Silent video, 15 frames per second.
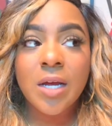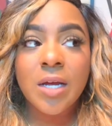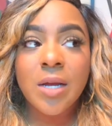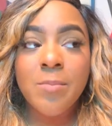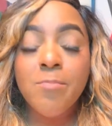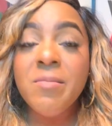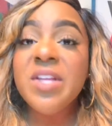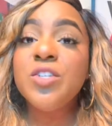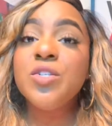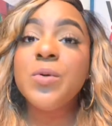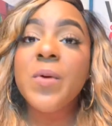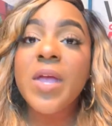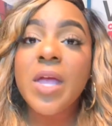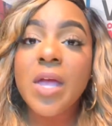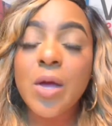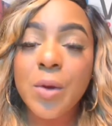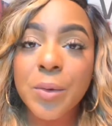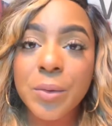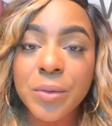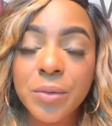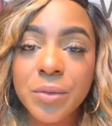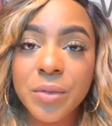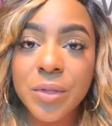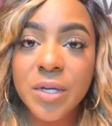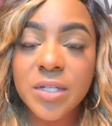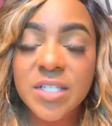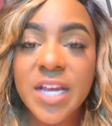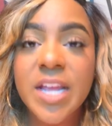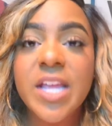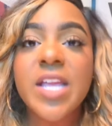mental health,
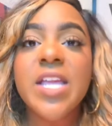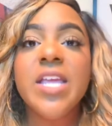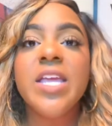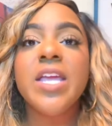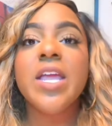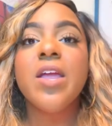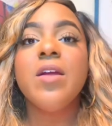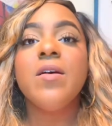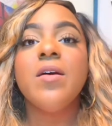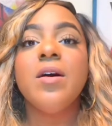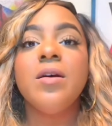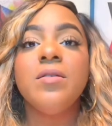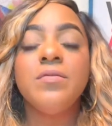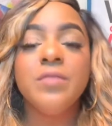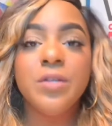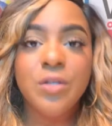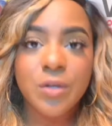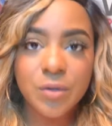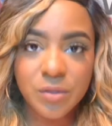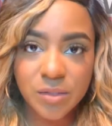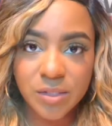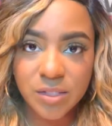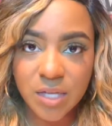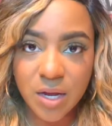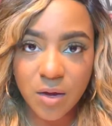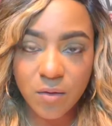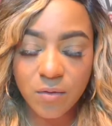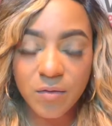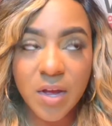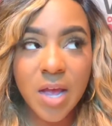taking care of
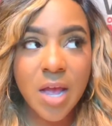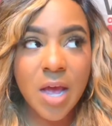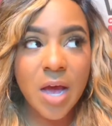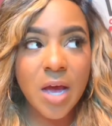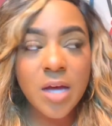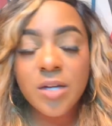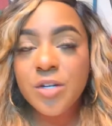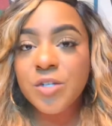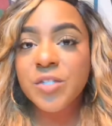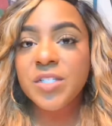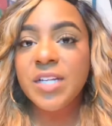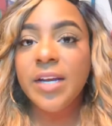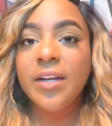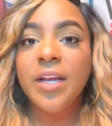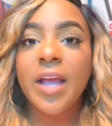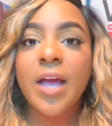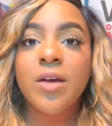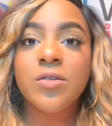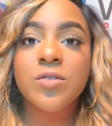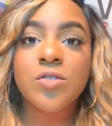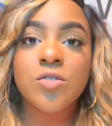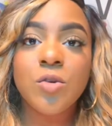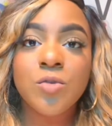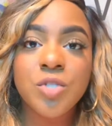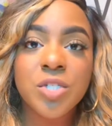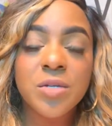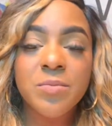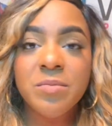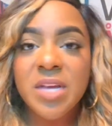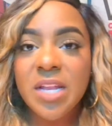yourself, understanding how
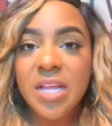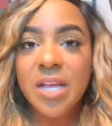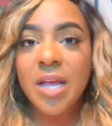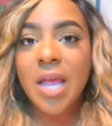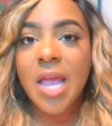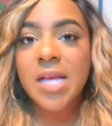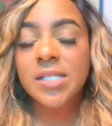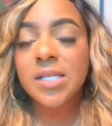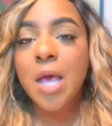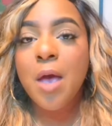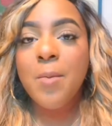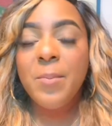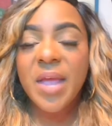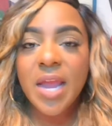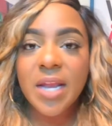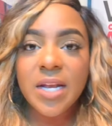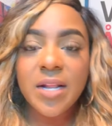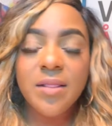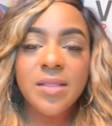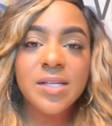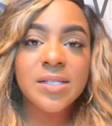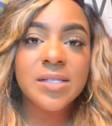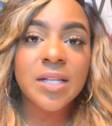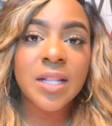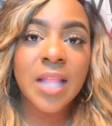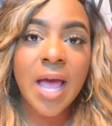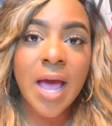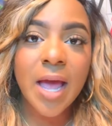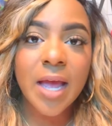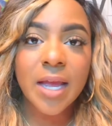social media has painted this
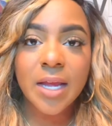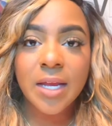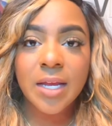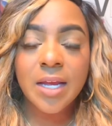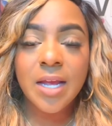lie